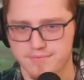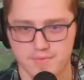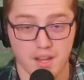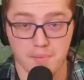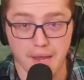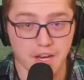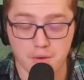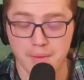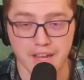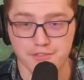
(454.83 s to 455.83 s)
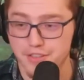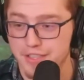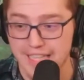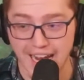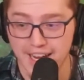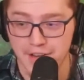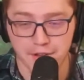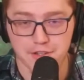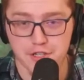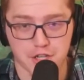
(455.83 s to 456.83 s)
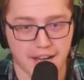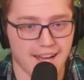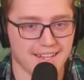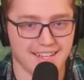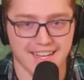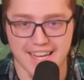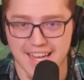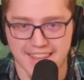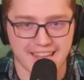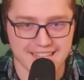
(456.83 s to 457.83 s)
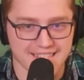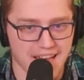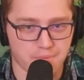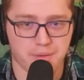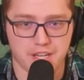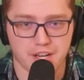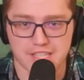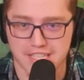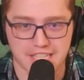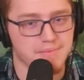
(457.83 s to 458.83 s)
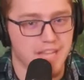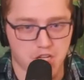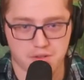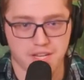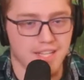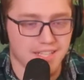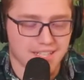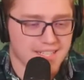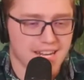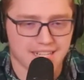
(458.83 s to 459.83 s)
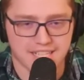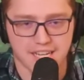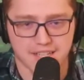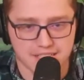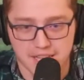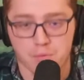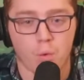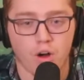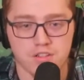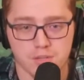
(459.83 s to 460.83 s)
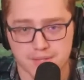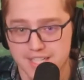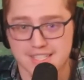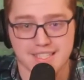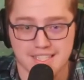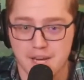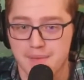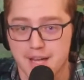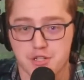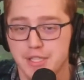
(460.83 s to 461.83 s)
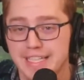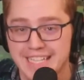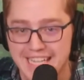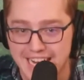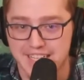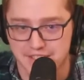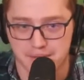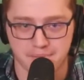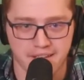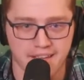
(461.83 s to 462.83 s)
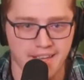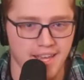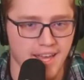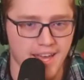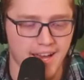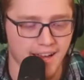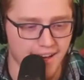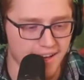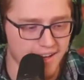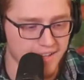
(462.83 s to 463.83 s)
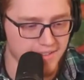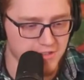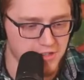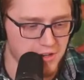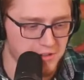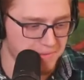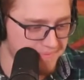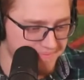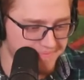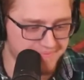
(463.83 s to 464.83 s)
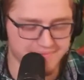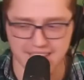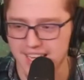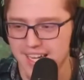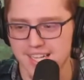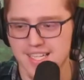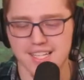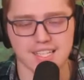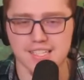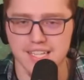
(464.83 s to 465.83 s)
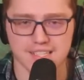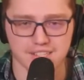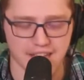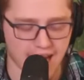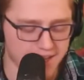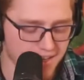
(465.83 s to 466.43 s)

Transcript: Baker Mayfield getting another shot, and that's not because a team that's not because the team wants it. It's because the team actually needs him. So it's sad.